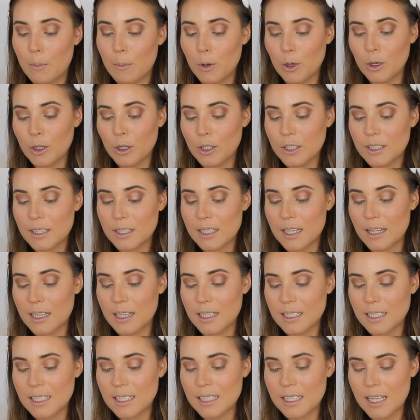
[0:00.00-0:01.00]
looks.
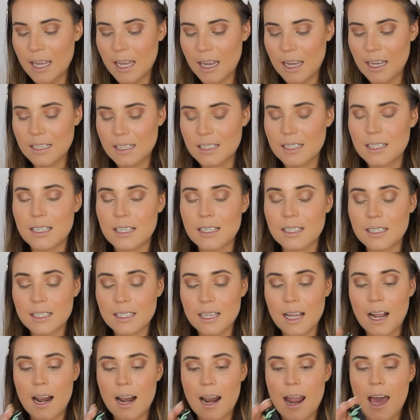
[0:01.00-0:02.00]
This is the Essence
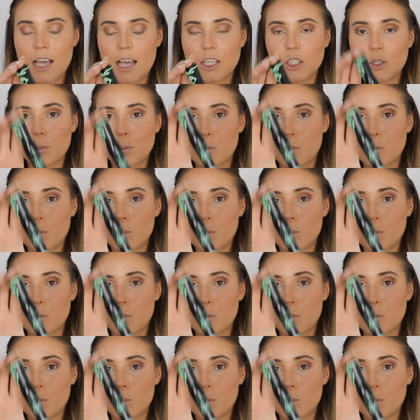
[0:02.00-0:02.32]
Lash